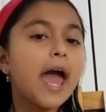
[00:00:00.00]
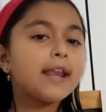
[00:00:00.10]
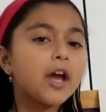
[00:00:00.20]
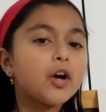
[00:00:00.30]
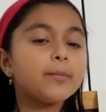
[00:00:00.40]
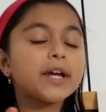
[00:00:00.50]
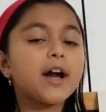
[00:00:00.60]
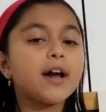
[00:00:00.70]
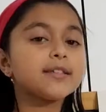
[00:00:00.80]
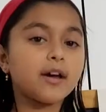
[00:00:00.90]
And now
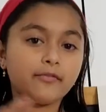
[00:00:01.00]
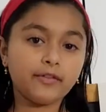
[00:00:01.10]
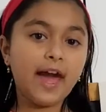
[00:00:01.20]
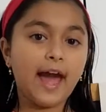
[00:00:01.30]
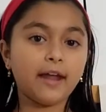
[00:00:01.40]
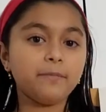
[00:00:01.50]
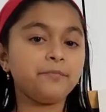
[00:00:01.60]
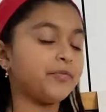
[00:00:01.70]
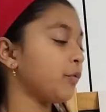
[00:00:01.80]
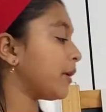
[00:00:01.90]
because of that,
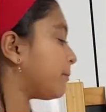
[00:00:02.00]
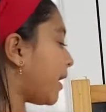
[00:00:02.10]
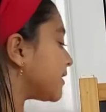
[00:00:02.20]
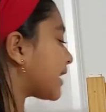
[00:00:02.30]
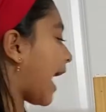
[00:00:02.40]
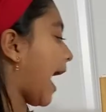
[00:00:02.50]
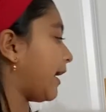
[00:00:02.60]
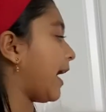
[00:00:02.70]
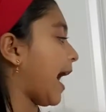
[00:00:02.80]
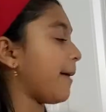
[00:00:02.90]
we must
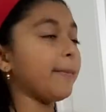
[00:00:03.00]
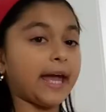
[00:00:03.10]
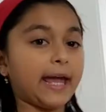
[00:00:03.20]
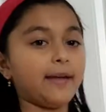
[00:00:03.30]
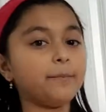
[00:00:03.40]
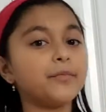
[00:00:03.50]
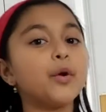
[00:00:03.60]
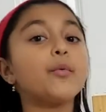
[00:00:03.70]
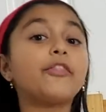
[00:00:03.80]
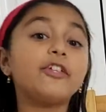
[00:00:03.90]
add MA
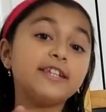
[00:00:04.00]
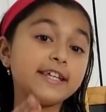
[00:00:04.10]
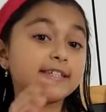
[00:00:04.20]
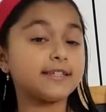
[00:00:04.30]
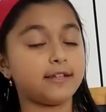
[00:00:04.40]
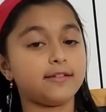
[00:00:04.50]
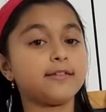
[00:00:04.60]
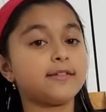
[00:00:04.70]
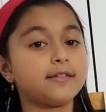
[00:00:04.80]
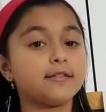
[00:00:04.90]
with the
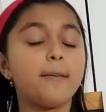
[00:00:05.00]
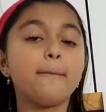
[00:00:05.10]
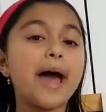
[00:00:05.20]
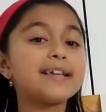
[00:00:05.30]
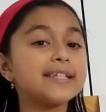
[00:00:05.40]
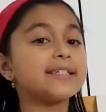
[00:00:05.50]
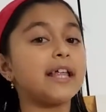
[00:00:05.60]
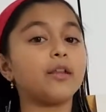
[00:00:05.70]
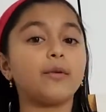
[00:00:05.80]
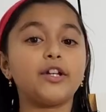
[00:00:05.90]
distance, the mass
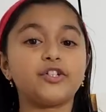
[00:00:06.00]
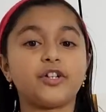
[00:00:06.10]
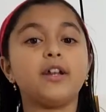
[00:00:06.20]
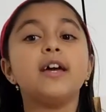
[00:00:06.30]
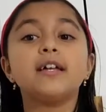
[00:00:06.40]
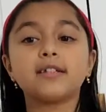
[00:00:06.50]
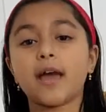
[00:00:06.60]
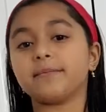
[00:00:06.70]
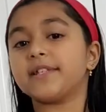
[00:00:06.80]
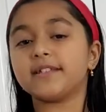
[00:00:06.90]
acceleration
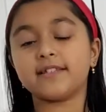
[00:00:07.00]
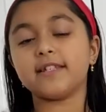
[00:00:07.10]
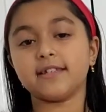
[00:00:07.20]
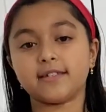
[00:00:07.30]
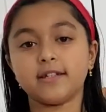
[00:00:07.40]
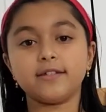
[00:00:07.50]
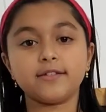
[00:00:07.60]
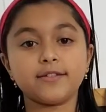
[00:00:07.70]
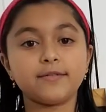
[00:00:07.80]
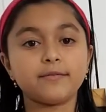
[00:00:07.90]
times its
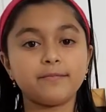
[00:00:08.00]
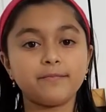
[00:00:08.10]
distance.